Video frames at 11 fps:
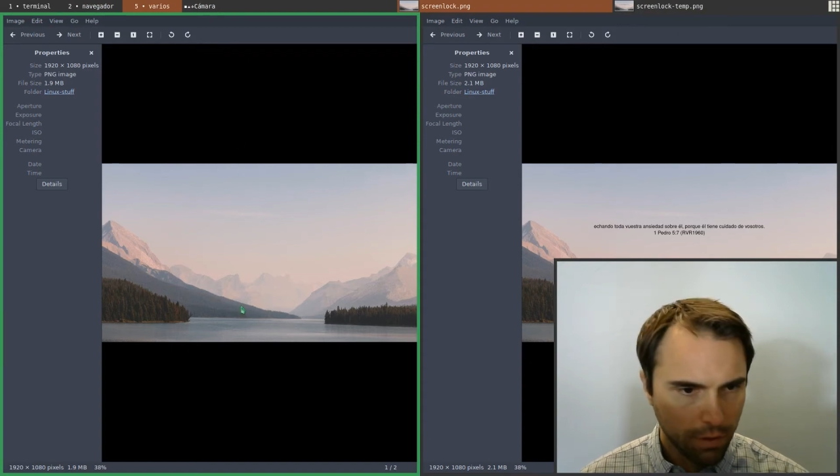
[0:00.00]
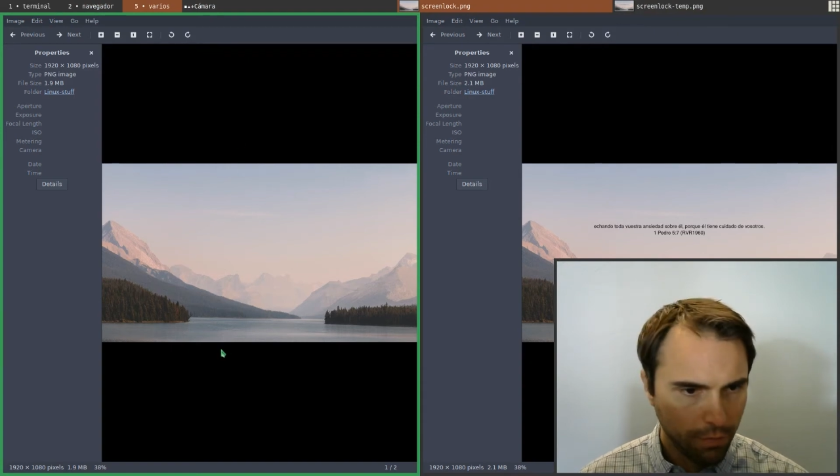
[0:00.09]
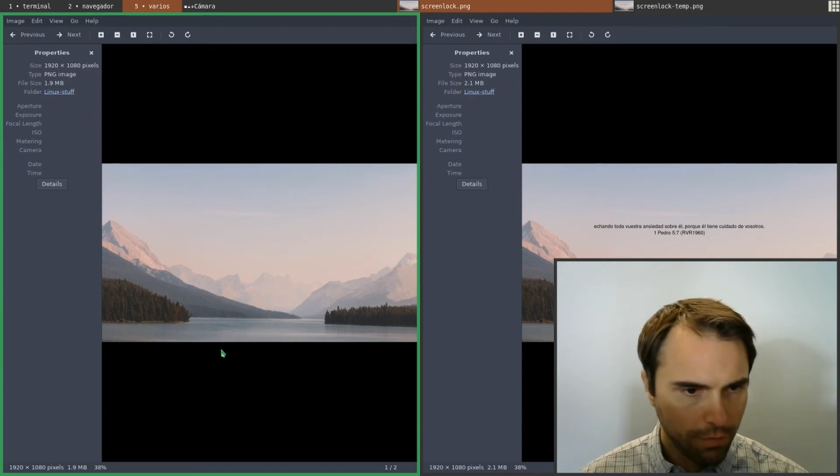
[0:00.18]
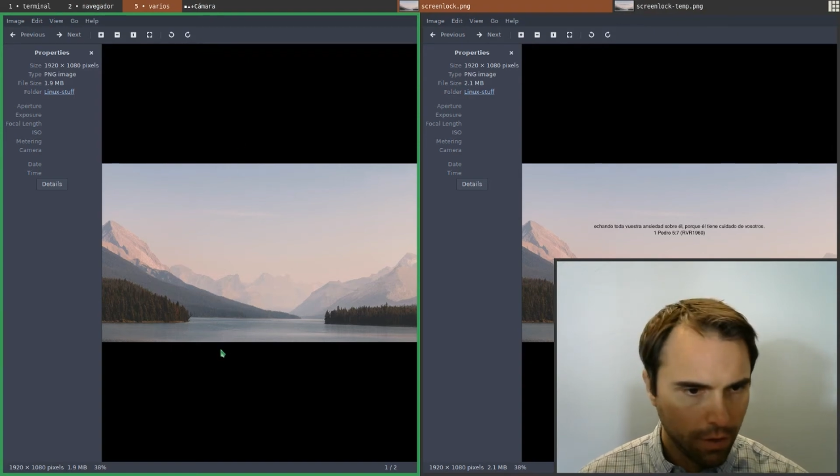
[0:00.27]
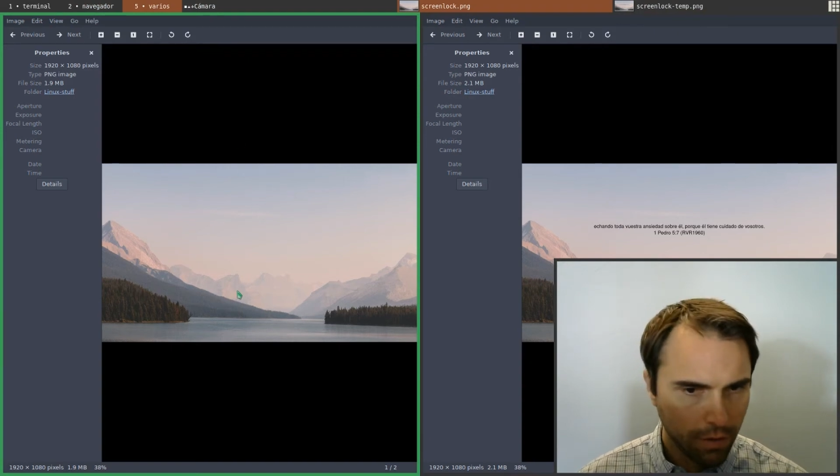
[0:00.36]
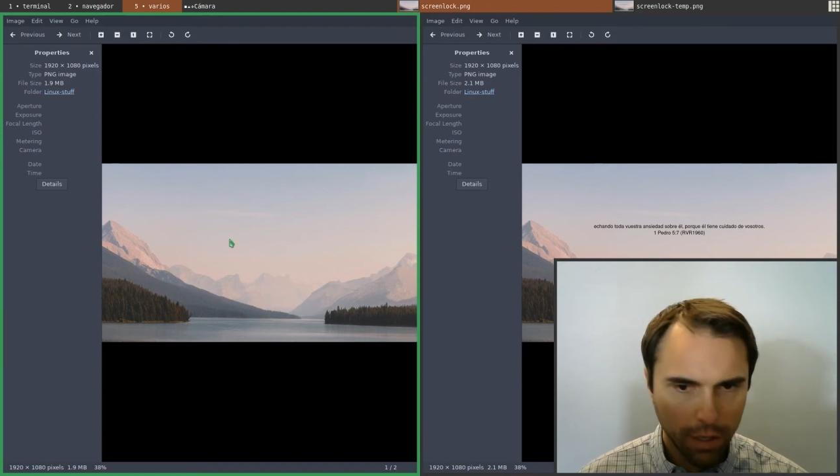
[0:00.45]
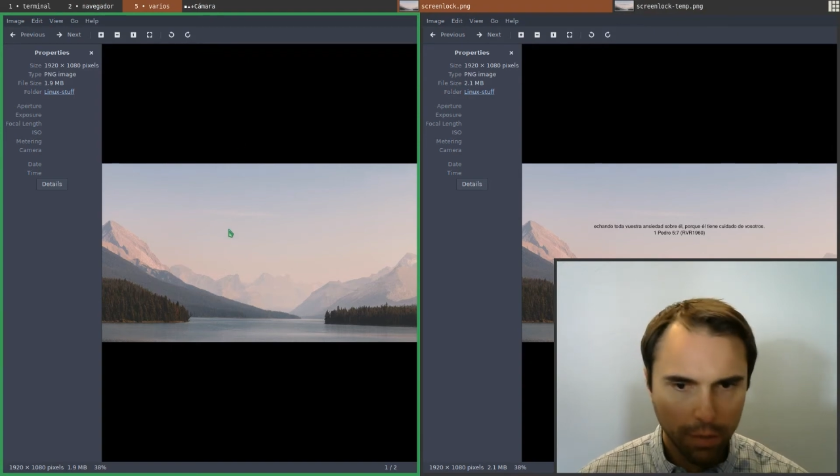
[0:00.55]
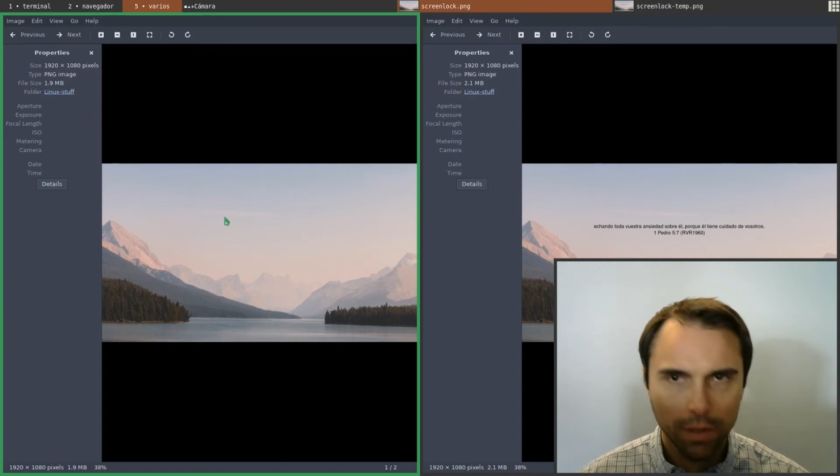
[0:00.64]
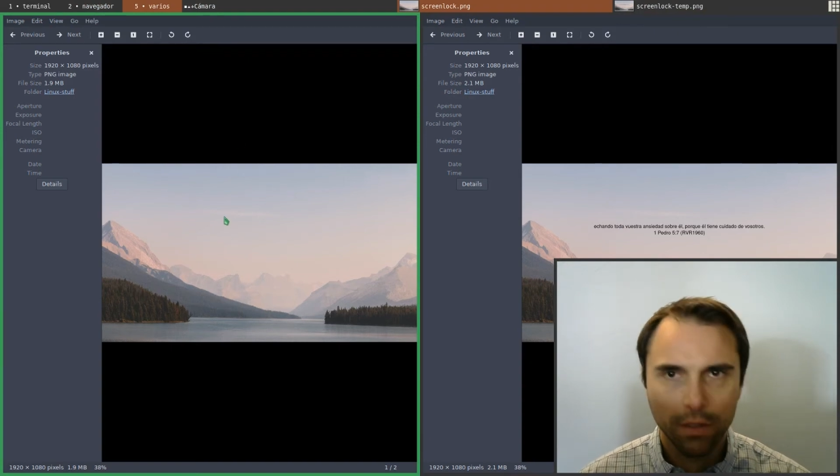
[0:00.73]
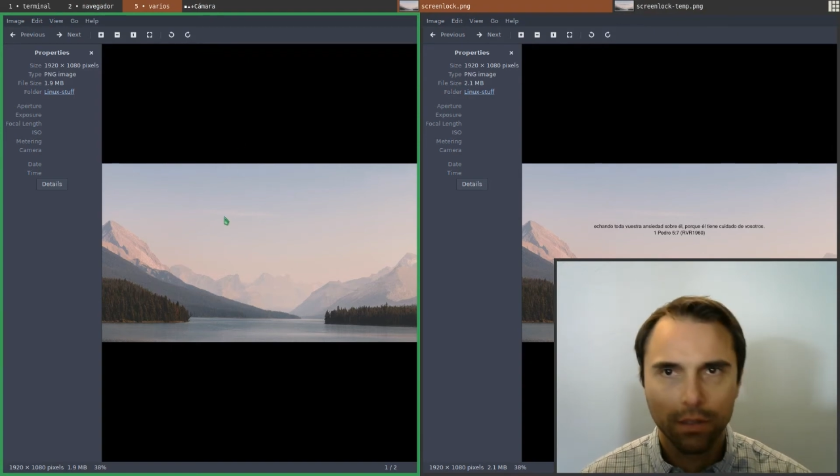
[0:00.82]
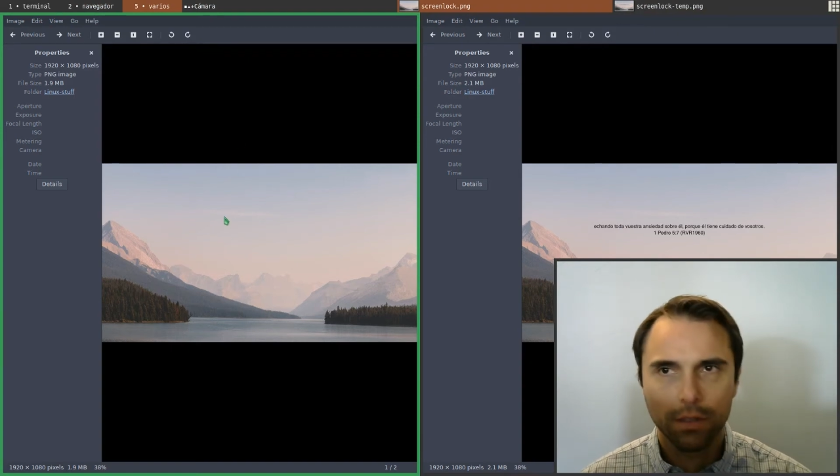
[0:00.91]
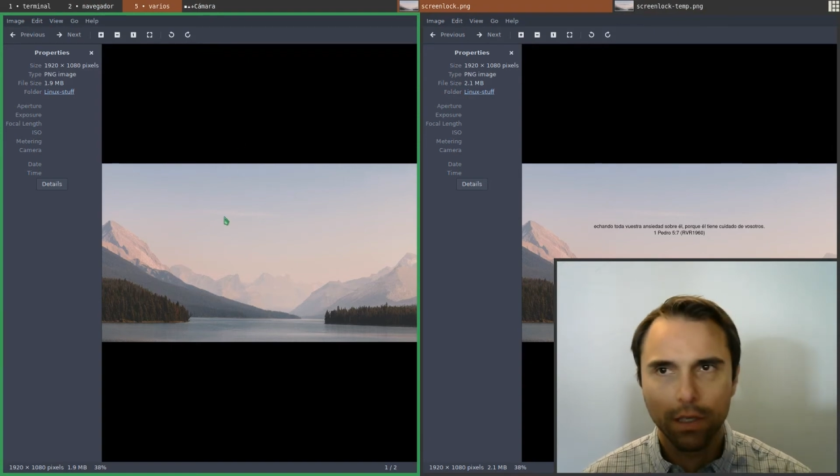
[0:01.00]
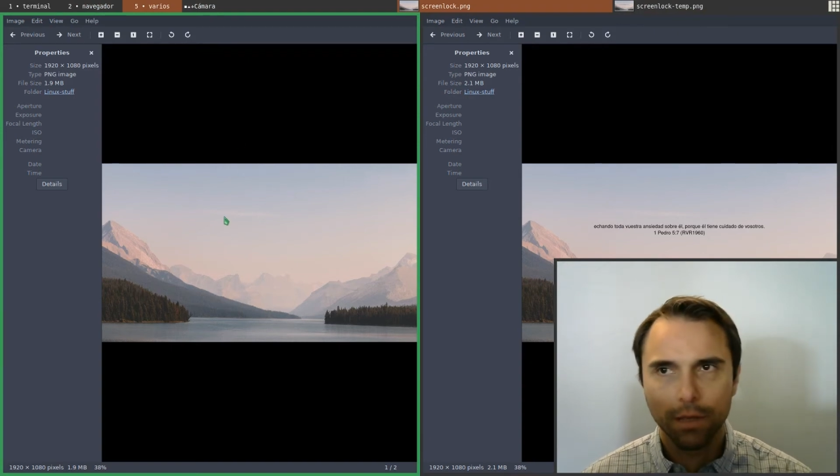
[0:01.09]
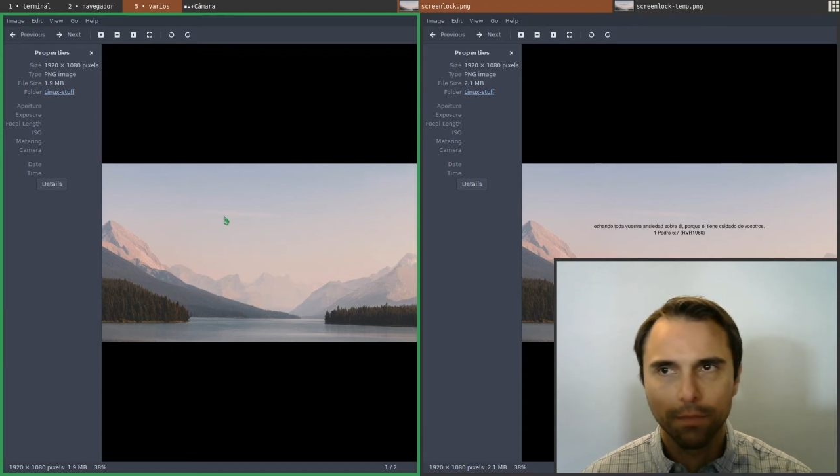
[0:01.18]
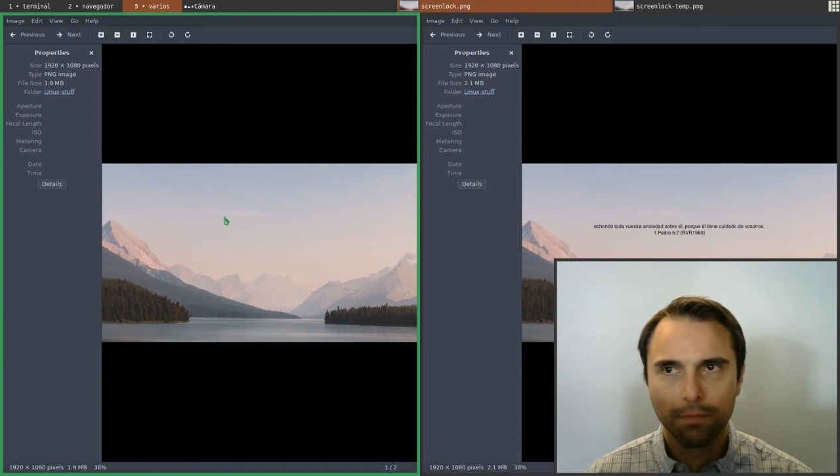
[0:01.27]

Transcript: the file name on this thing?